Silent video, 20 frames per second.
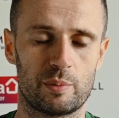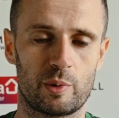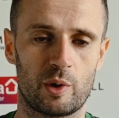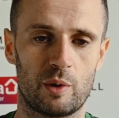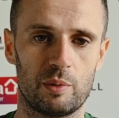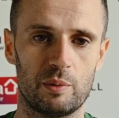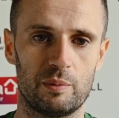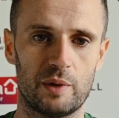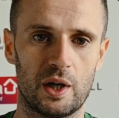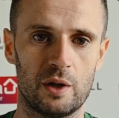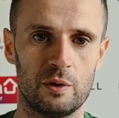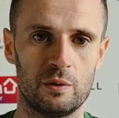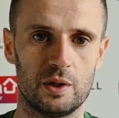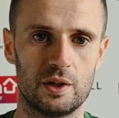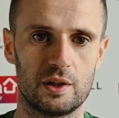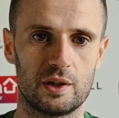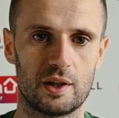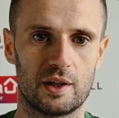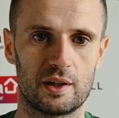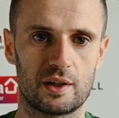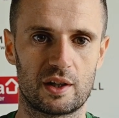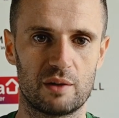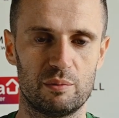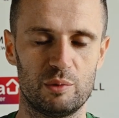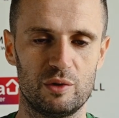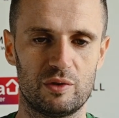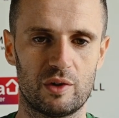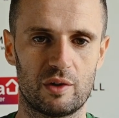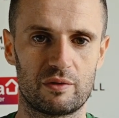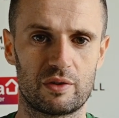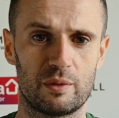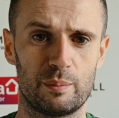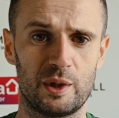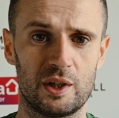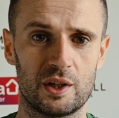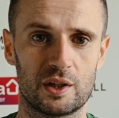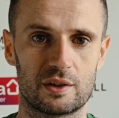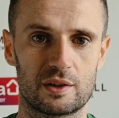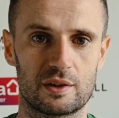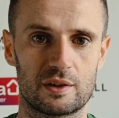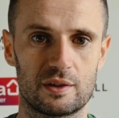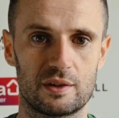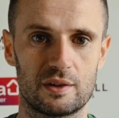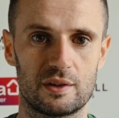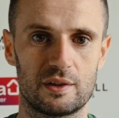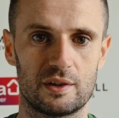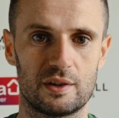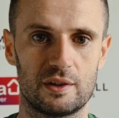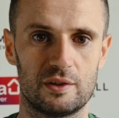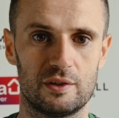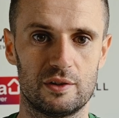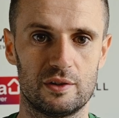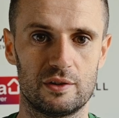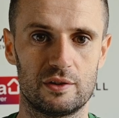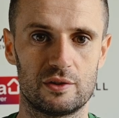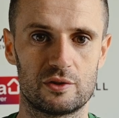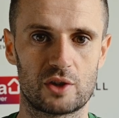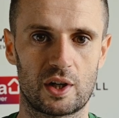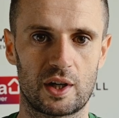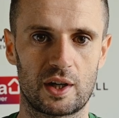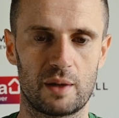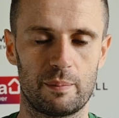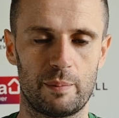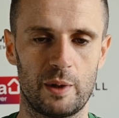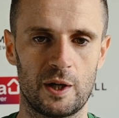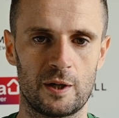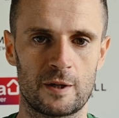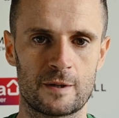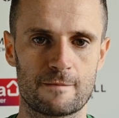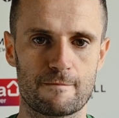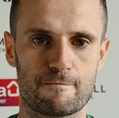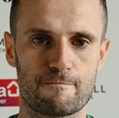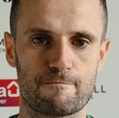problem now and can move on from here and try and get better.